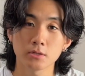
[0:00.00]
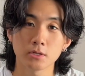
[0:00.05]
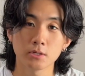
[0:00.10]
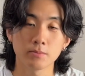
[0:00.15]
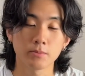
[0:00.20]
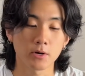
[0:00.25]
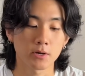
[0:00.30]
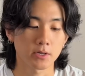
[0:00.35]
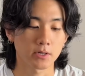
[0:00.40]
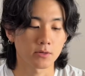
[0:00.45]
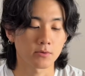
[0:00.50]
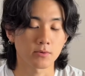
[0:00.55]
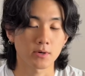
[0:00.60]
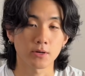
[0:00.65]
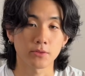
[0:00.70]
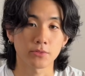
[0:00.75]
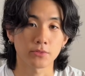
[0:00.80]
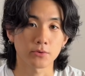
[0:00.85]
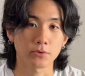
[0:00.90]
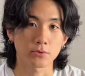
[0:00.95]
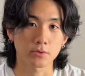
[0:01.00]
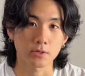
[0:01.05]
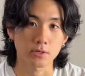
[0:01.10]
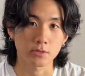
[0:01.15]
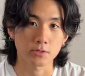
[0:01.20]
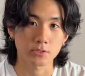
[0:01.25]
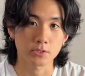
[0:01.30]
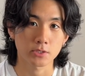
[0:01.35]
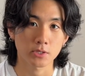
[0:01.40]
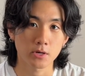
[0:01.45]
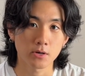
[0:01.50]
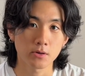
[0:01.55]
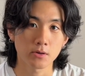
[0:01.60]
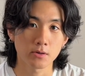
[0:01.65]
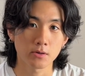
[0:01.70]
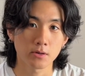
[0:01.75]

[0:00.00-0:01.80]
He bought it around 30 years ago.